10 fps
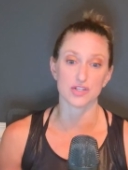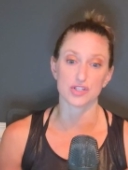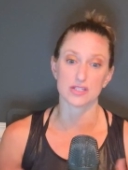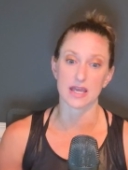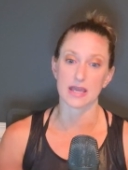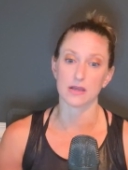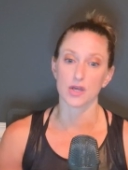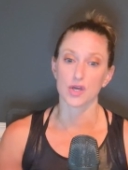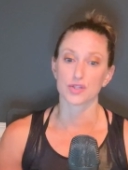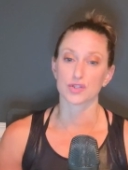each
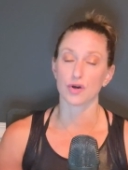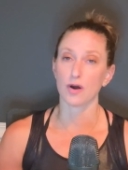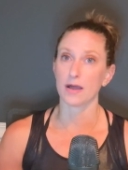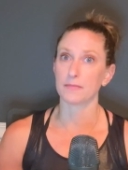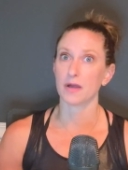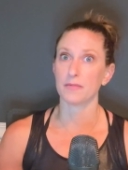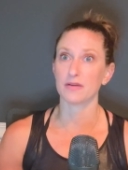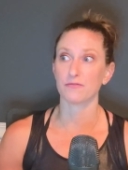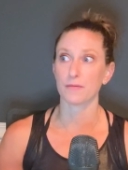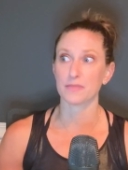day. So I'm
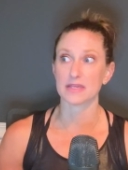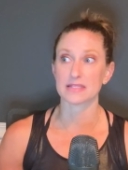coming from